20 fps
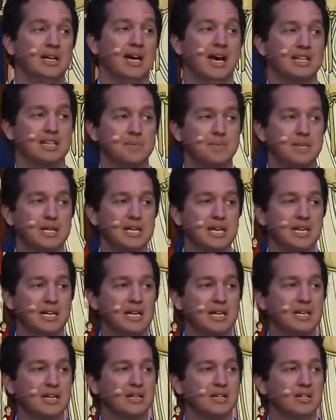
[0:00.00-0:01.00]
At the
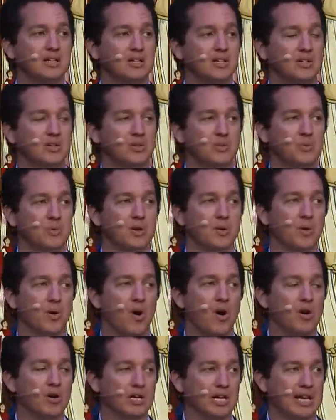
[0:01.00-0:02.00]
beginning we were
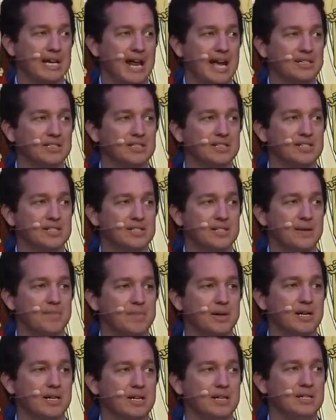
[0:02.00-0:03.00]
all connected to
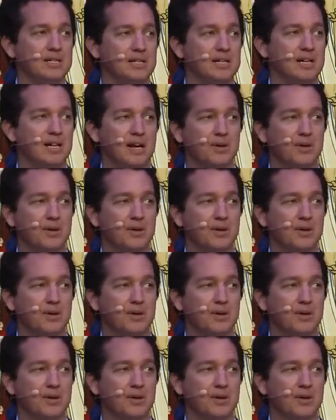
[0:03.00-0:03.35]
somebody